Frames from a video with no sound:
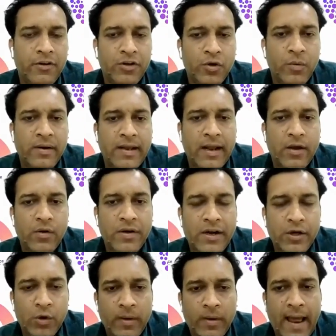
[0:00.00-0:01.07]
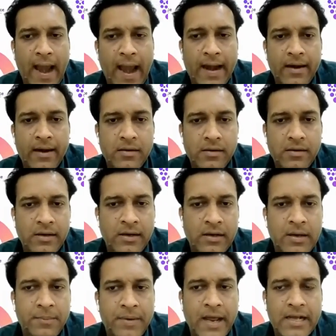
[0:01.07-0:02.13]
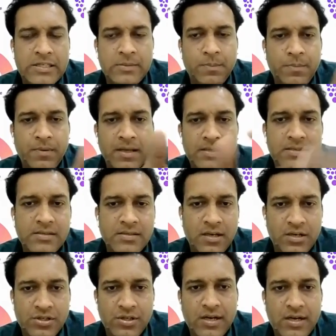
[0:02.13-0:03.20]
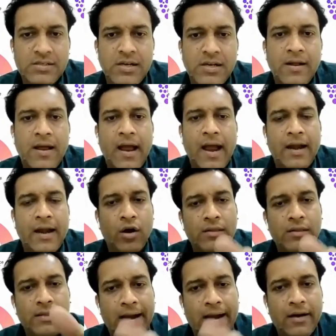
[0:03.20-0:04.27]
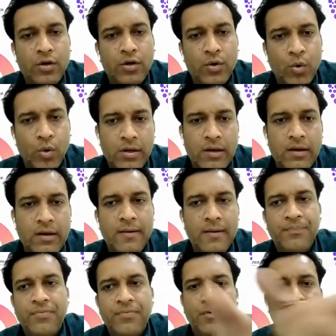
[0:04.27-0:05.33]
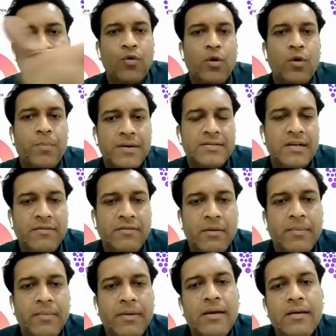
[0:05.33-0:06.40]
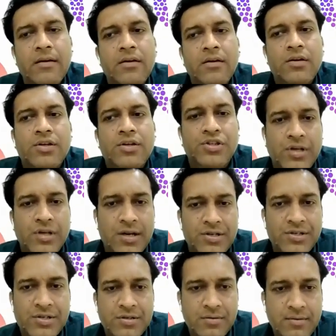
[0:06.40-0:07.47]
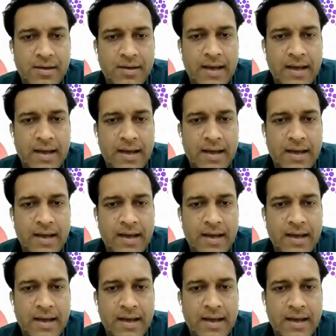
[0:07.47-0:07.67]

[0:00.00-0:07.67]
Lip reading: you will calculate, you will add income tax plus surcharge, and on that total, 4% will be charged